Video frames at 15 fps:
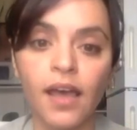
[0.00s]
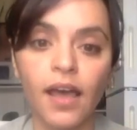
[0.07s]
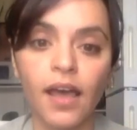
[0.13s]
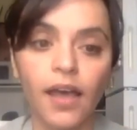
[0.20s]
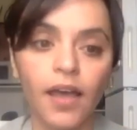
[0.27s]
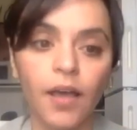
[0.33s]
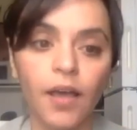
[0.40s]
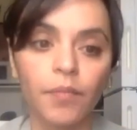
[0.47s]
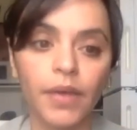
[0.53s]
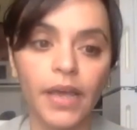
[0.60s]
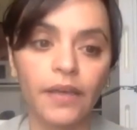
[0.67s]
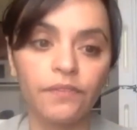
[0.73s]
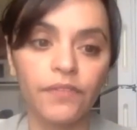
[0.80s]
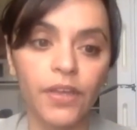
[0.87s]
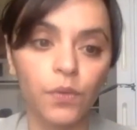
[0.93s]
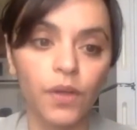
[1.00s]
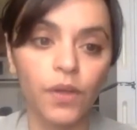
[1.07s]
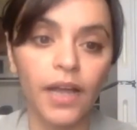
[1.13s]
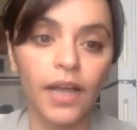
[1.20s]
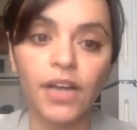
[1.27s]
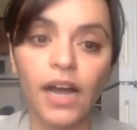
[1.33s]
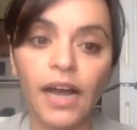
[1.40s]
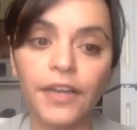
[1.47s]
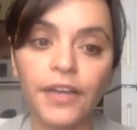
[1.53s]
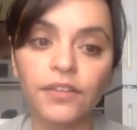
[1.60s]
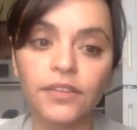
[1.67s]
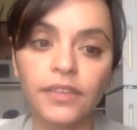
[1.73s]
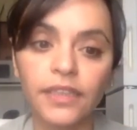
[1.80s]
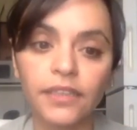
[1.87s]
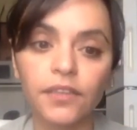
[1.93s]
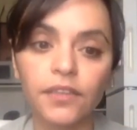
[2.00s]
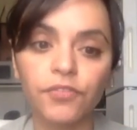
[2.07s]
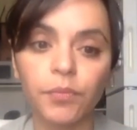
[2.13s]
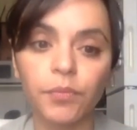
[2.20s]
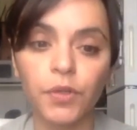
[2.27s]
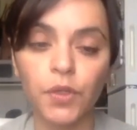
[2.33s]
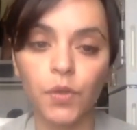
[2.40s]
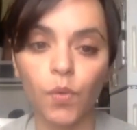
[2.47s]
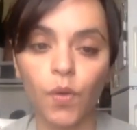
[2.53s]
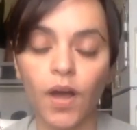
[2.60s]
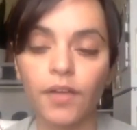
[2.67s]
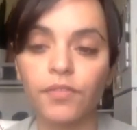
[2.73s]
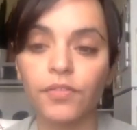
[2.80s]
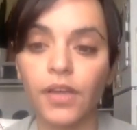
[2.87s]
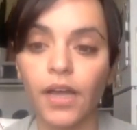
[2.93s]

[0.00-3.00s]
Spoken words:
And then we'll have Kyle Neal from CUAV,